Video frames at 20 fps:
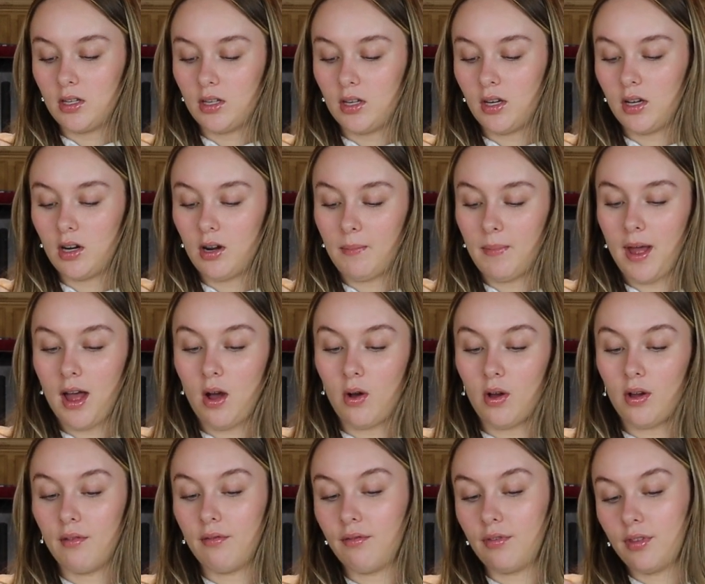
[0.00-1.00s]
good
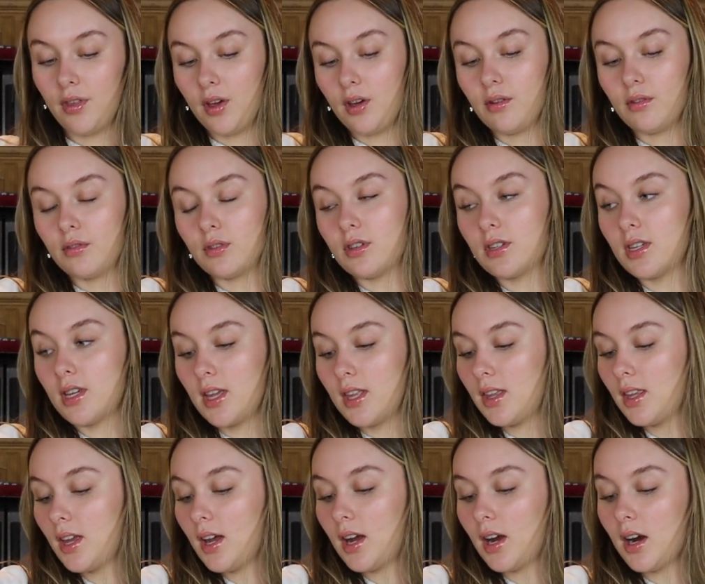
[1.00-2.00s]
amount of those
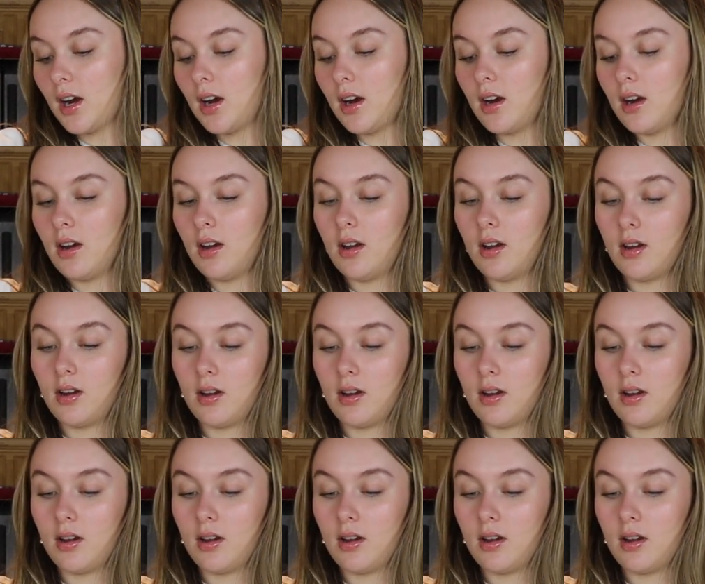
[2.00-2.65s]
in there.